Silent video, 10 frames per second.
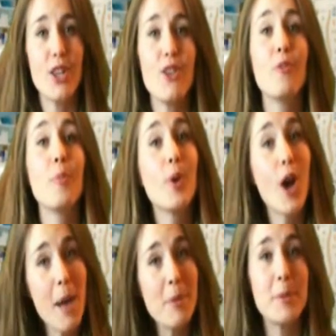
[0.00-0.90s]
you've
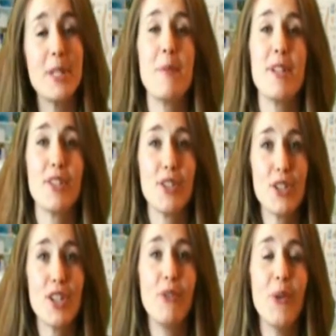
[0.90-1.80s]
probably been
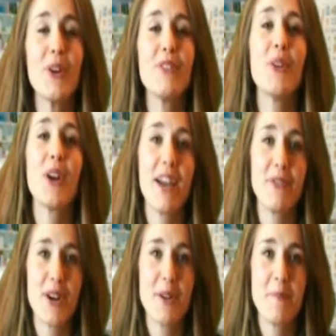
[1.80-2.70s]
searching for
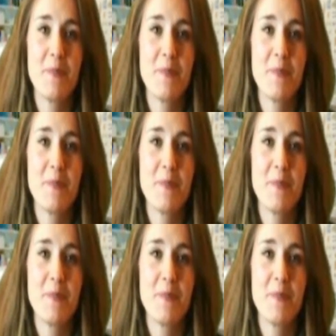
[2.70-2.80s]
forever.